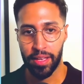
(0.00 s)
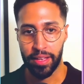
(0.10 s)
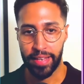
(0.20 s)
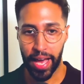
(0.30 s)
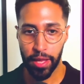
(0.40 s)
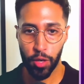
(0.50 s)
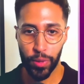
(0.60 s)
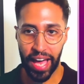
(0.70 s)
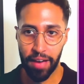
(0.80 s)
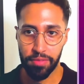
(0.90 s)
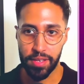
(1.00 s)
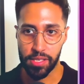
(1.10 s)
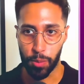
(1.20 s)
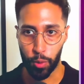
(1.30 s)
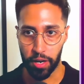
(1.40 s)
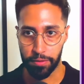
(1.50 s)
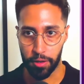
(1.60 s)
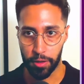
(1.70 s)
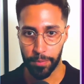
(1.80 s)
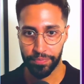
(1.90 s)
now that we have this
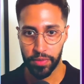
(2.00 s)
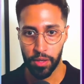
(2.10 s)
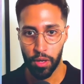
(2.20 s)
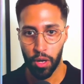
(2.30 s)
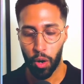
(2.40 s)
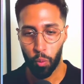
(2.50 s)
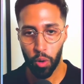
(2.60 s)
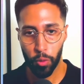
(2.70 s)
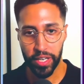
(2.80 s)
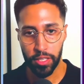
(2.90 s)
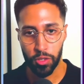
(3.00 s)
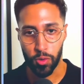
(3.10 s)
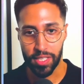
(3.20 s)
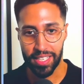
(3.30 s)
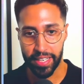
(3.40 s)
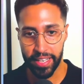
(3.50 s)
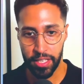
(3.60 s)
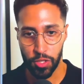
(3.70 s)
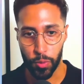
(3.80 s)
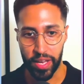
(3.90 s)
sub-workflow, what we can do is click
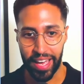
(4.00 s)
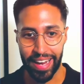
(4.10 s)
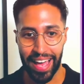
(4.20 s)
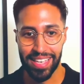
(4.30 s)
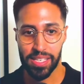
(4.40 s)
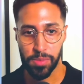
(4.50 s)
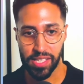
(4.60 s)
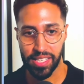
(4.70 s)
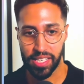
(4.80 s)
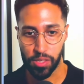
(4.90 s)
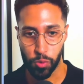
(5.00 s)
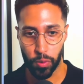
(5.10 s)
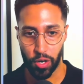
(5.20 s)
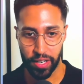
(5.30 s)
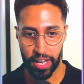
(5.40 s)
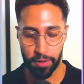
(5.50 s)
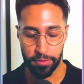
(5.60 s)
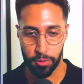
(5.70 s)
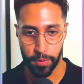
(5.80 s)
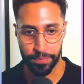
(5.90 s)
into it, and it has some settings we want to look out
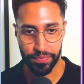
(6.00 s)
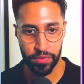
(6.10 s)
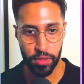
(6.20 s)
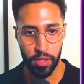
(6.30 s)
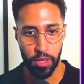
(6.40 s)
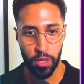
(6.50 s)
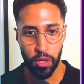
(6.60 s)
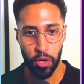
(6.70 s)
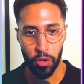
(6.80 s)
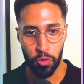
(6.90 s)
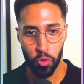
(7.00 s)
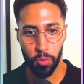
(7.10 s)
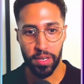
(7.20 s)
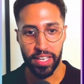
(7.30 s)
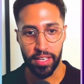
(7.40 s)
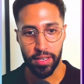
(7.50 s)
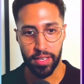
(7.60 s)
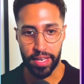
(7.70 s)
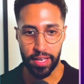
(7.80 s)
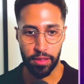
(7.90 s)
for. Normally,
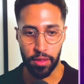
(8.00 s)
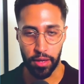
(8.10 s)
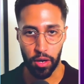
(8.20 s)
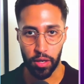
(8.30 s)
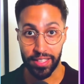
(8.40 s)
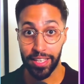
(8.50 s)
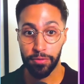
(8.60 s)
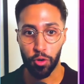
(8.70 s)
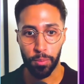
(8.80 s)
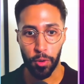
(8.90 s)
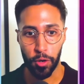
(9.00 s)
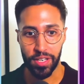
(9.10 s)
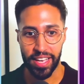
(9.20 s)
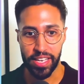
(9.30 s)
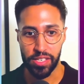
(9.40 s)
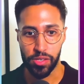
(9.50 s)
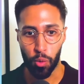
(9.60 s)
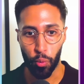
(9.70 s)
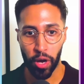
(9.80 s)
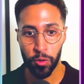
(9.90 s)
the default mode is
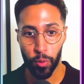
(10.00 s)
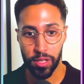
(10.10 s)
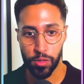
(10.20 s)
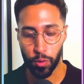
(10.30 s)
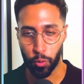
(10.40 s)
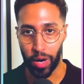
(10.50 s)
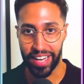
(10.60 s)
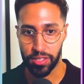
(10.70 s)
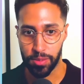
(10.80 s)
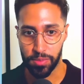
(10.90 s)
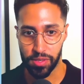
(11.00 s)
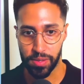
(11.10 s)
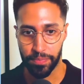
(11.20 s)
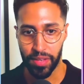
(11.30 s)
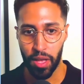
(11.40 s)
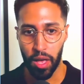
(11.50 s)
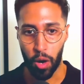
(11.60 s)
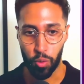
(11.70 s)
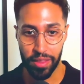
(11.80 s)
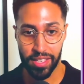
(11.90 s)
run once with all items. And
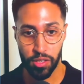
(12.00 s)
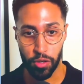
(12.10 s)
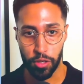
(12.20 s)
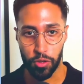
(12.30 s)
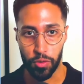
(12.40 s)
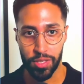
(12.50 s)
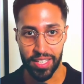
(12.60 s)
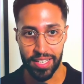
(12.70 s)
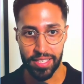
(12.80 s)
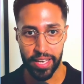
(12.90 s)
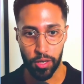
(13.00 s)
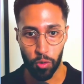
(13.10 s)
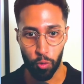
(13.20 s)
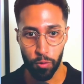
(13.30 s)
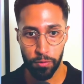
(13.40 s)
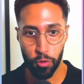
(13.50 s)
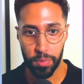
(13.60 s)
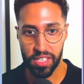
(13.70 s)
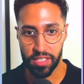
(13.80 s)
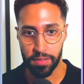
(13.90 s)
what that's going to do is going to take all 4
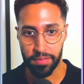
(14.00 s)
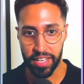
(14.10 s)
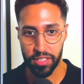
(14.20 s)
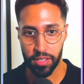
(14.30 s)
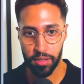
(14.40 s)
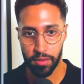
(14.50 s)
pieces of data